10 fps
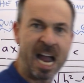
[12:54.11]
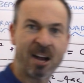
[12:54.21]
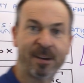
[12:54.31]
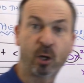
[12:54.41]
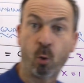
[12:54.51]
are
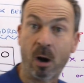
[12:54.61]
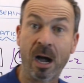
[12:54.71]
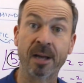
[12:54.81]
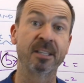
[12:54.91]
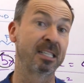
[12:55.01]

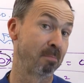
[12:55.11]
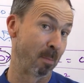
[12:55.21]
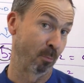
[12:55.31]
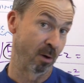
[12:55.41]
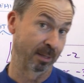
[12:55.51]
required to
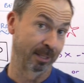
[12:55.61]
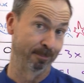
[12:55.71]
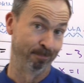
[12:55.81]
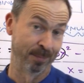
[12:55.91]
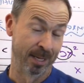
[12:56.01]
memorize it.
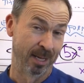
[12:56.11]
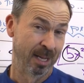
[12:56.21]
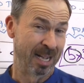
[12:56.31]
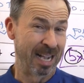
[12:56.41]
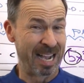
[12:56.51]

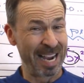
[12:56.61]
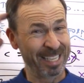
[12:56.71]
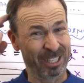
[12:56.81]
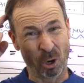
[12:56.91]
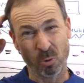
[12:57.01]

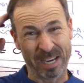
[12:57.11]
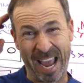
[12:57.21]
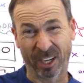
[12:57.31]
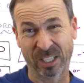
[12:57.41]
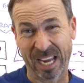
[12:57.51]
I don't
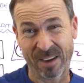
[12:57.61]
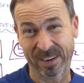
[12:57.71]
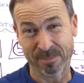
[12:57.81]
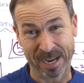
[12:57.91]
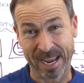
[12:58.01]
actually have it
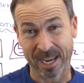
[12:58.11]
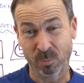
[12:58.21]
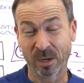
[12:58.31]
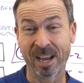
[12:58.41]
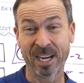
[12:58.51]
in my head.
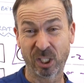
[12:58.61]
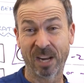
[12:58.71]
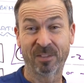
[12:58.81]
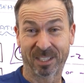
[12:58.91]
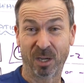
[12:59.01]
When I actually
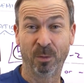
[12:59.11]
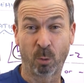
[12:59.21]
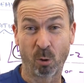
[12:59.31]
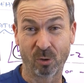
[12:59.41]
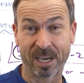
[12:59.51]
have to solve a
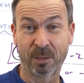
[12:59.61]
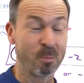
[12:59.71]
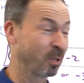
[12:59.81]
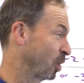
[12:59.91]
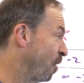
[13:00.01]
quadratic,
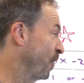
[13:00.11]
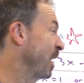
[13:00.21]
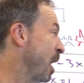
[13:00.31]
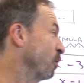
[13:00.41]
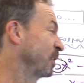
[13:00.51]
most
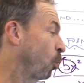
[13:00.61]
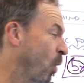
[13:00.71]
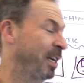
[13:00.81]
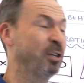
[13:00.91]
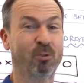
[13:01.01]
often I will just
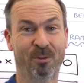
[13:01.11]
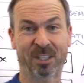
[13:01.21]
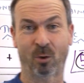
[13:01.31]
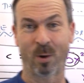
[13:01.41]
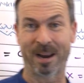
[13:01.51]
quickly draw a
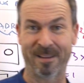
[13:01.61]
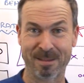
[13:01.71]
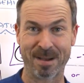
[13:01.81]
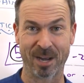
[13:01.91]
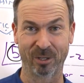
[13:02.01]
square in
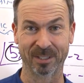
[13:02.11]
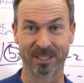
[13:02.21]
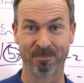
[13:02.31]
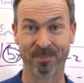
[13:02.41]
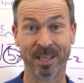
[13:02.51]
the
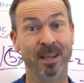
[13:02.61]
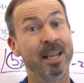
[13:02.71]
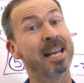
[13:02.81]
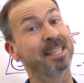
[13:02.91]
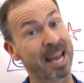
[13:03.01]
margins.
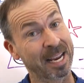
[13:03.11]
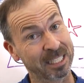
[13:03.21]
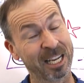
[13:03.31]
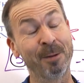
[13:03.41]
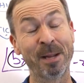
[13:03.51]
It takes
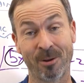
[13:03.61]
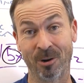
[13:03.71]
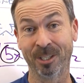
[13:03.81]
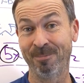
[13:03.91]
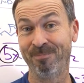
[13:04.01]
a little bit
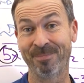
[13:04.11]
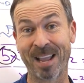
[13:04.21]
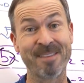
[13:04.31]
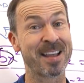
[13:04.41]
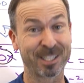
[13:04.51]
longer,
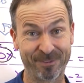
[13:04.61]
and that's